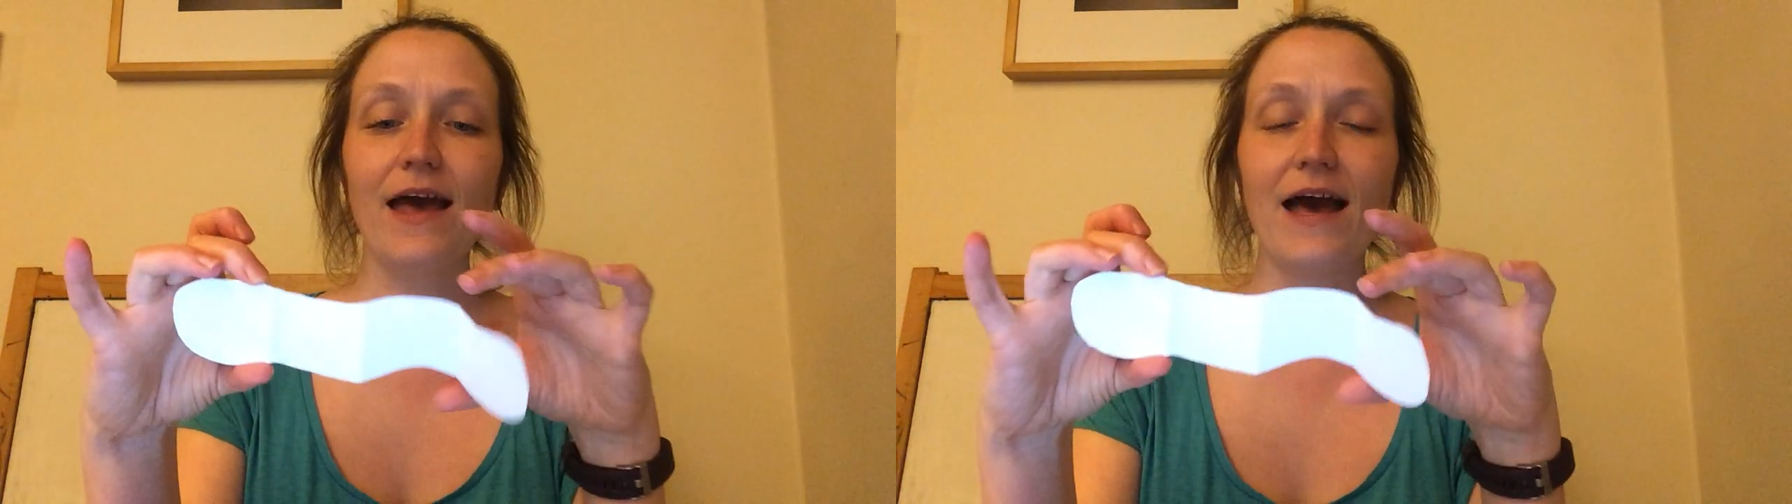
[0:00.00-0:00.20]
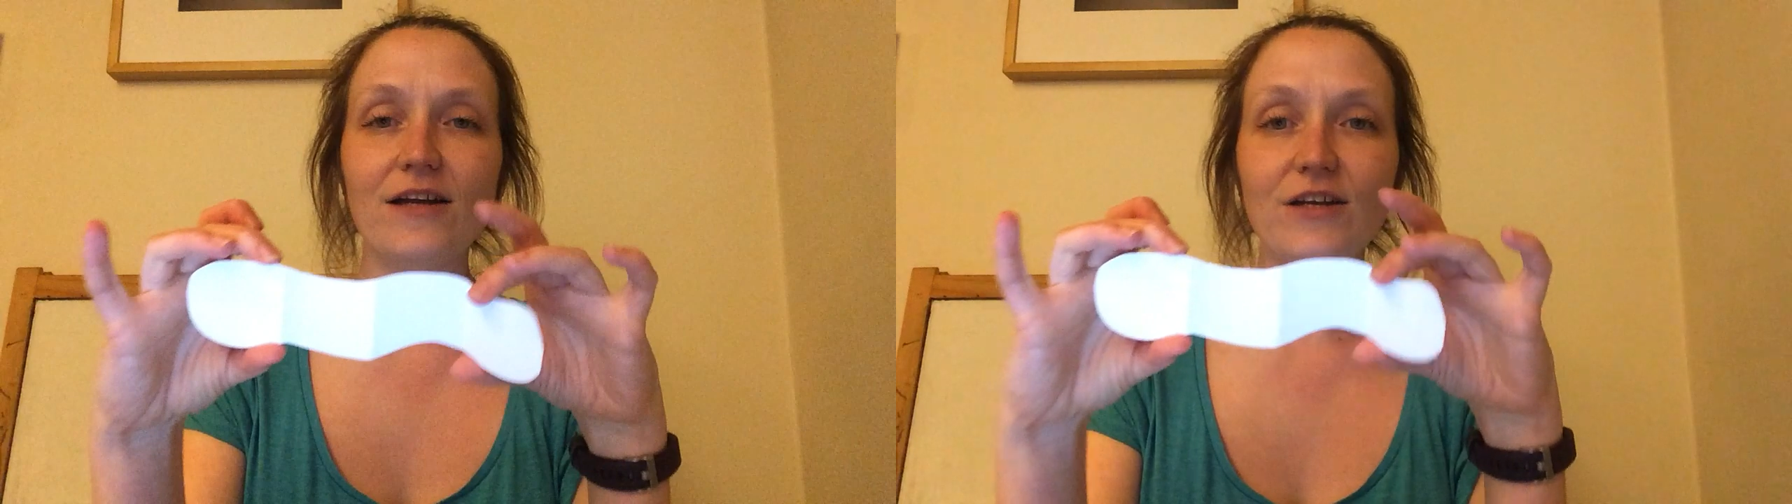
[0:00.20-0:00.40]

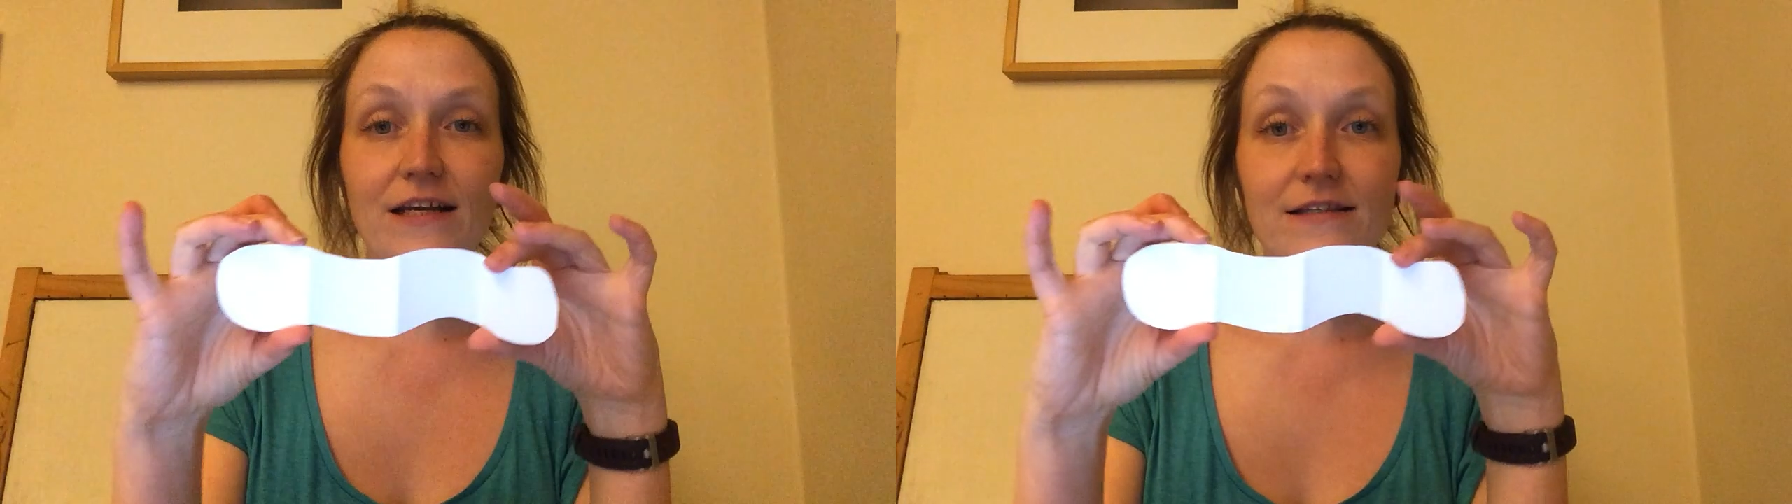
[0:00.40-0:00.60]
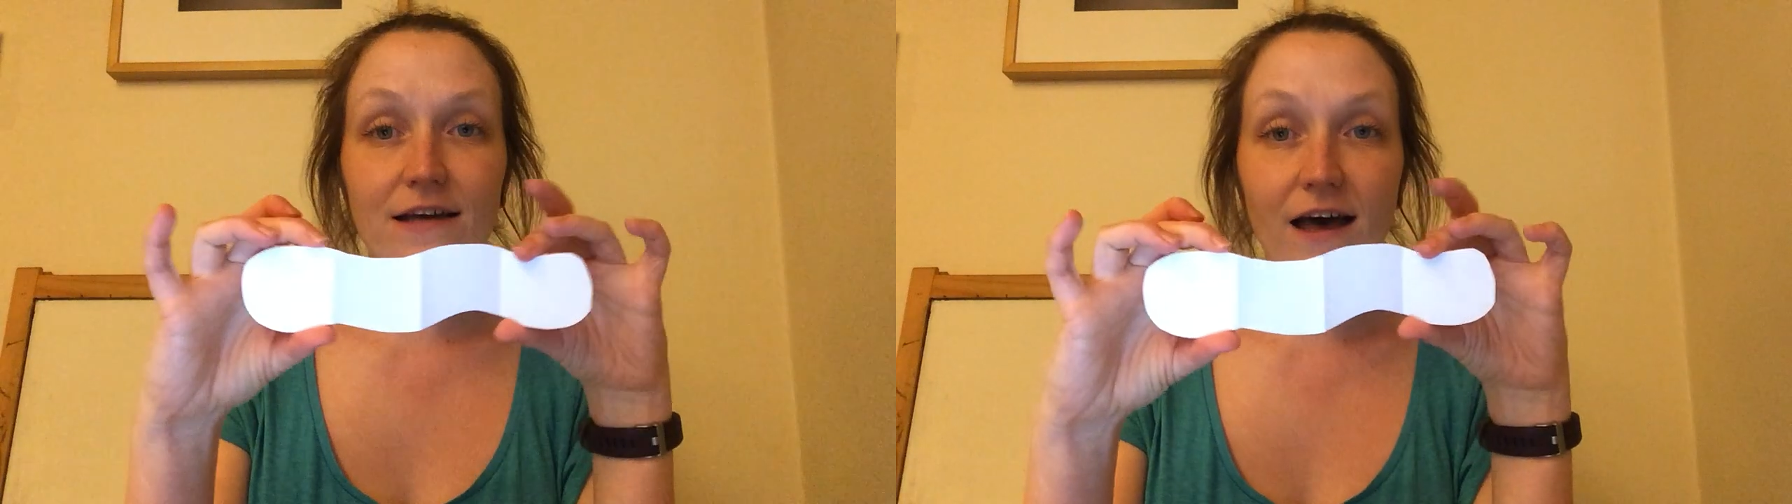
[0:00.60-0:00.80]
and you
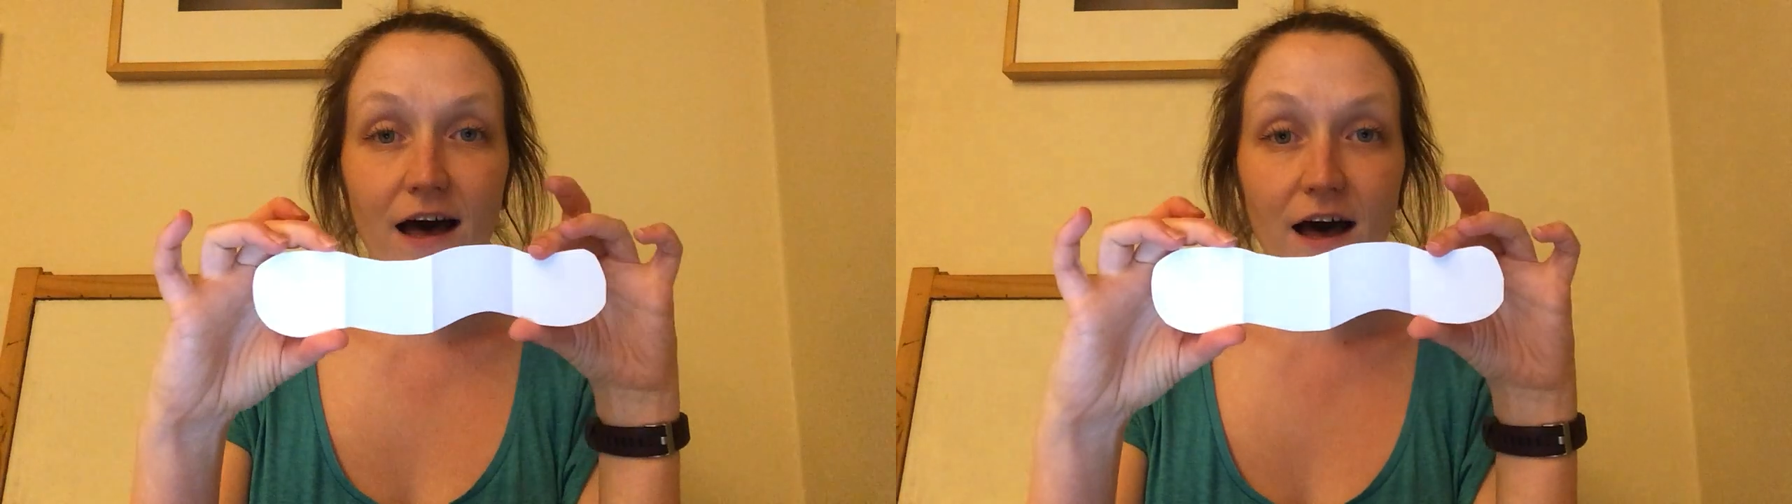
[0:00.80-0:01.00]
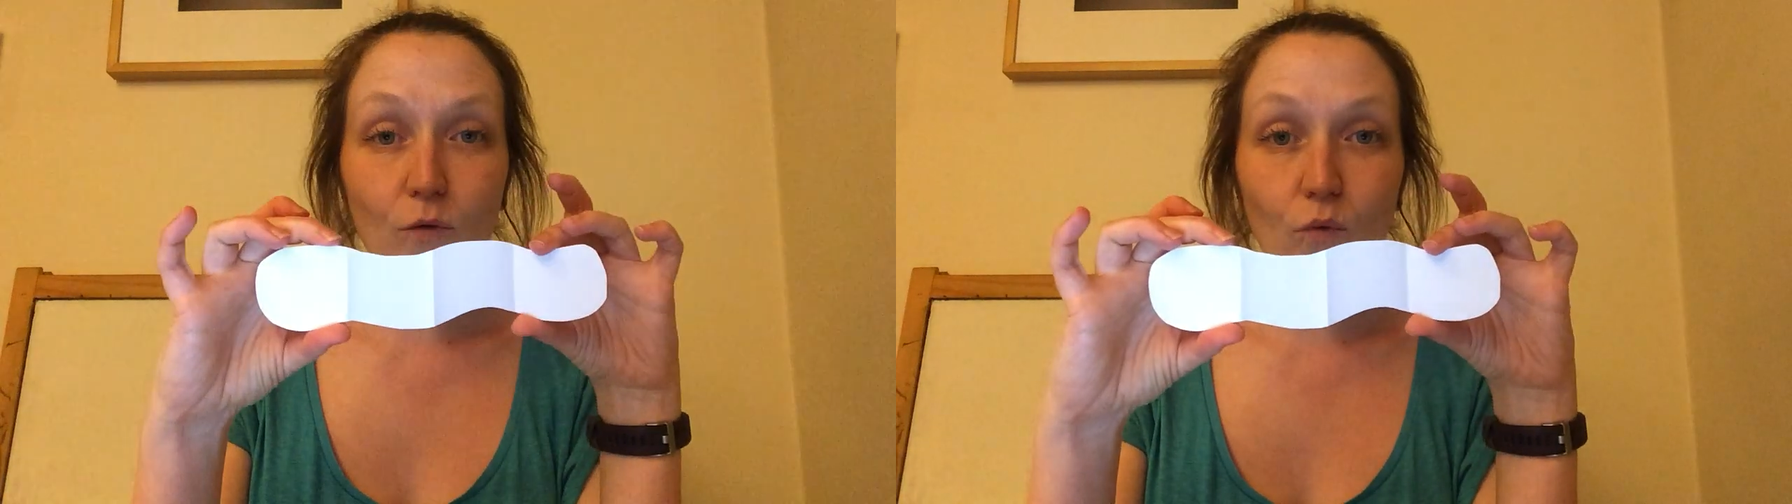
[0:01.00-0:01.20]
need to cut a